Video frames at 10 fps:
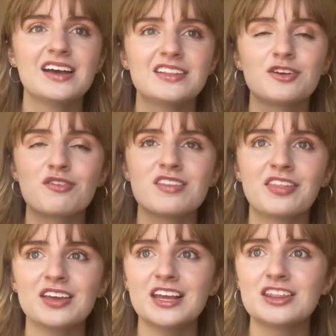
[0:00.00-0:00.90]
there's
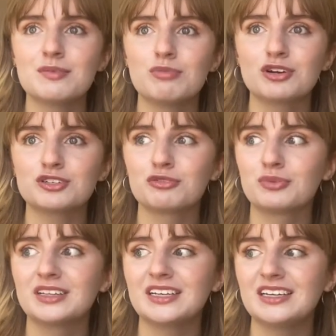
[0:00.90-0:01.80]
nothing in the book to
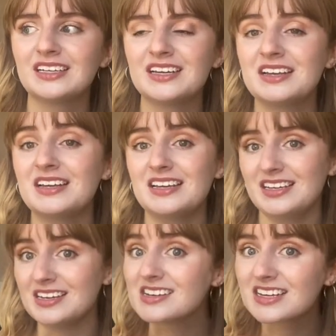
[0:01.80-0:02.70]
really
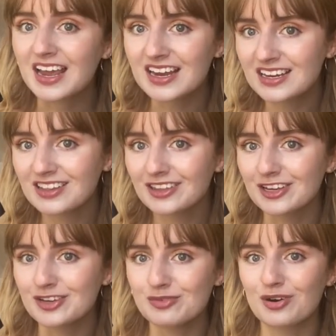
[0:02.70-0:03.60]
indicate that
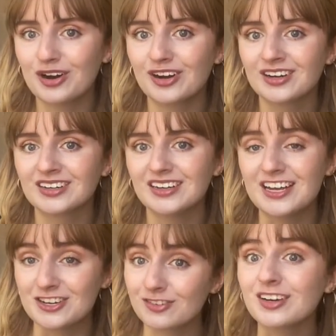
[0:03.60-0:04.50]
you are
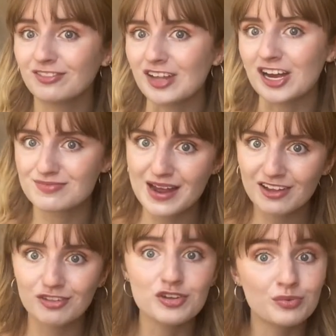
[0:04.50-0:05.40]
entering a flashback,
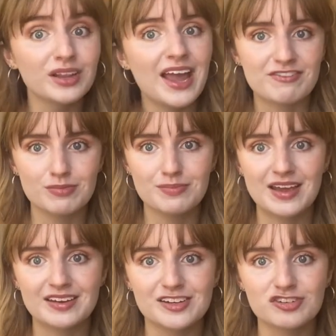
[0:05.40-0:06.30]
so you really have to be
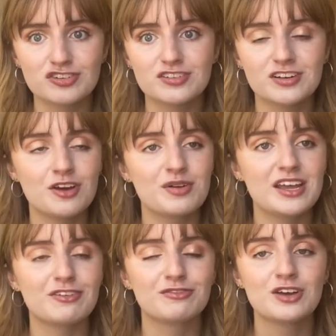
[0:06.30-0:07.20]
paying attention to know
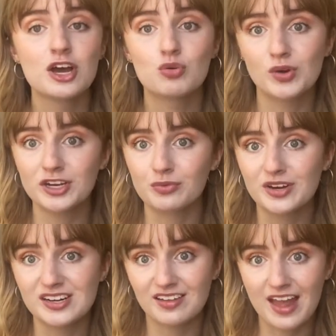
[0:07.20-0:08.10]
if what you're
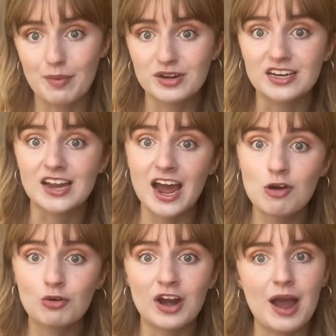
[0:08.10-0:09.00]
reading is happening now
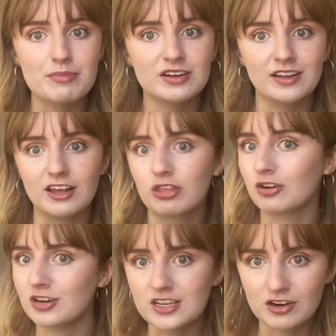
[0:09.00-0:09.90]
or happened like
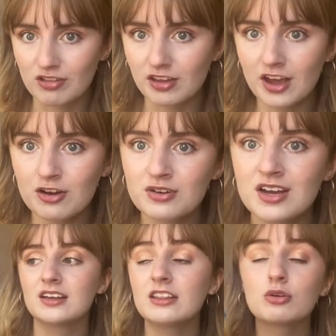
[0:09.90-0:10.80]
30 years ago.
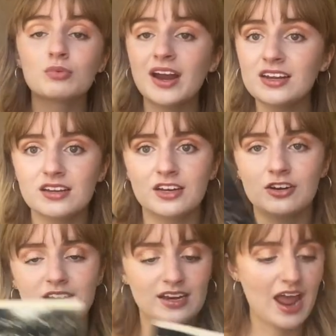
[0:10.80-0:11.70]
The writing in here,
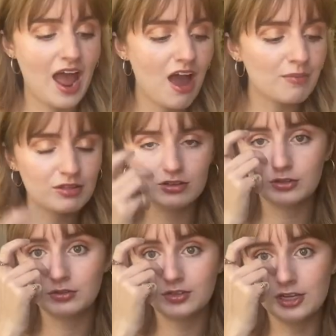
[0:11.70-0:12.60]
again,
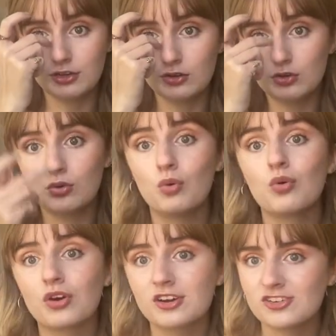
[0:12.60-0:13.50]
absolutely
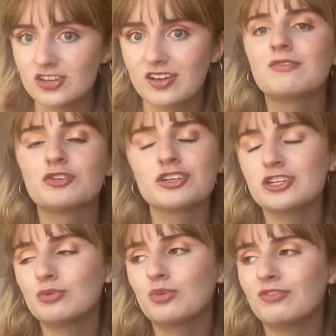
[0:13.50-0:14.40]
gorgeous.
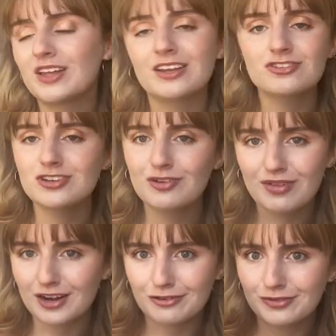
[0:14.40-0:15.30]
Virginia Woolf, like, she knows
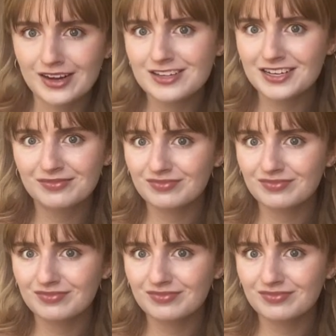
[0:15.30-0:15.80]
how to write, like,